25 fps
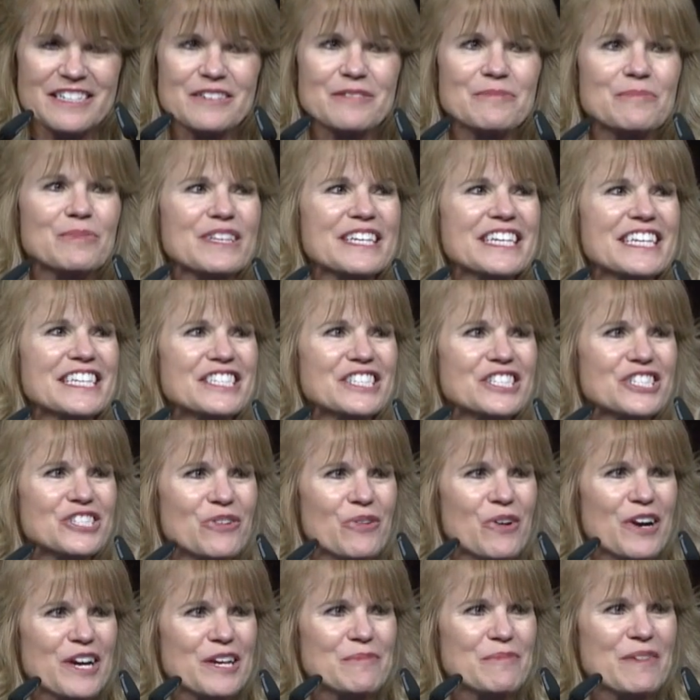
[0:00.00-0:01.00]
Please
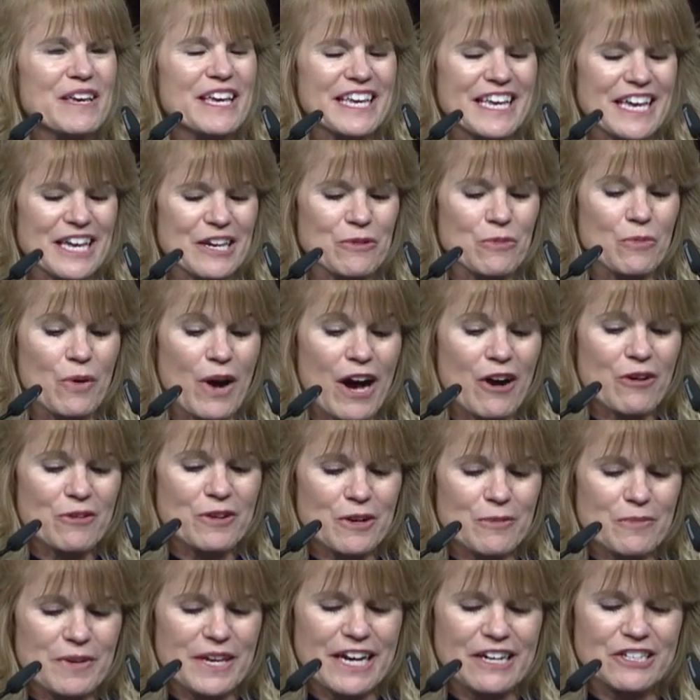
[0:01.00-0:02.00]
join me in
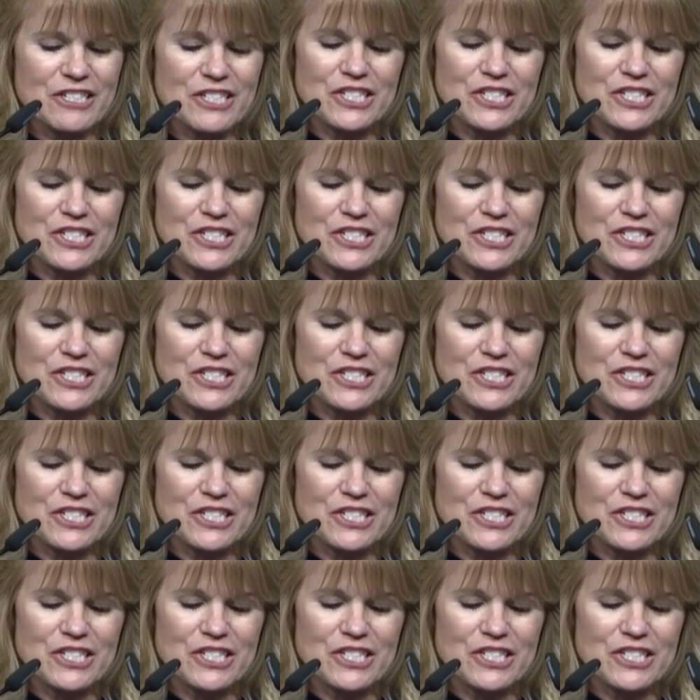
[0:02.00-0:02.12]
welcoming our